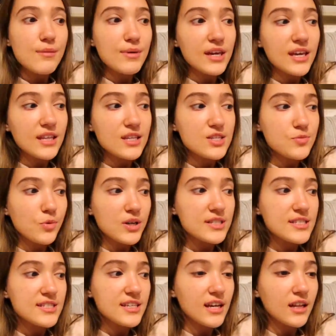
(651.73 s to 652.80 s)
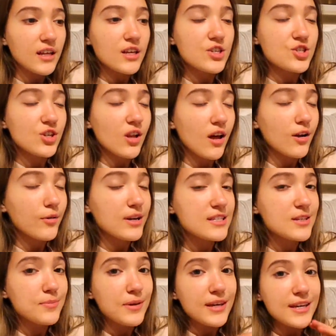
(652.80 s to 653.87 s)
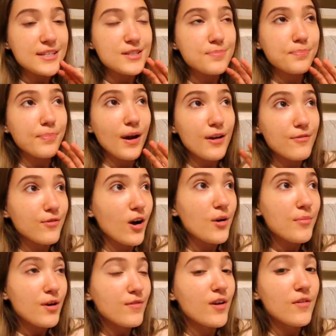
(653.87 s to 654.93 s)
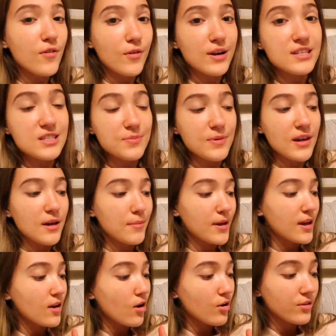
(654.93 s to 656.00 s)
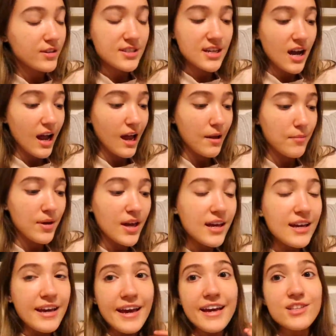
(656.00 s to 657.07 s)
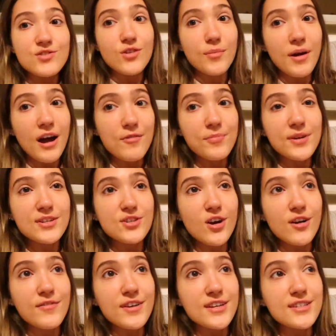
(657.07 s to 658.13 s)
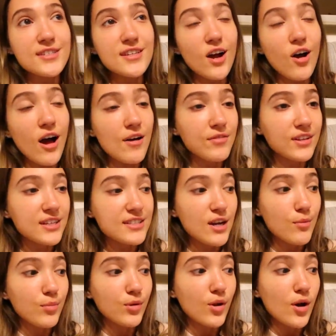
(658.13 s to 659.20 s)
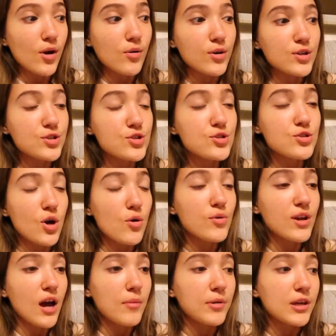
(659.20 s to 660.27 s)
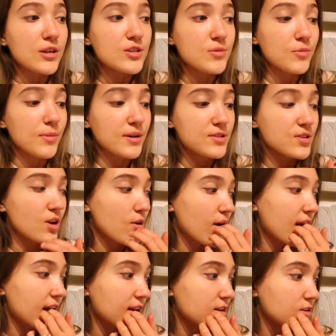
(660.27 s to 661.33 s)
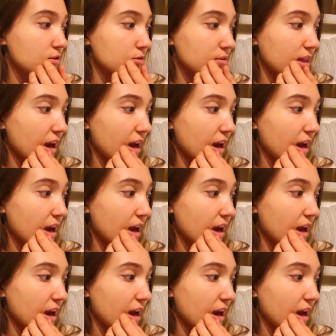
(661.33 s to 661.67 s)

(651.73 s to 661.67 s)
I'm making this one skillet enchilada recipe. It's by far my favorite recipe. I make it all the time. It's from Half Baked Harvest. I'll have it linked down below. It's so yummy. So I'm about to go ahead and do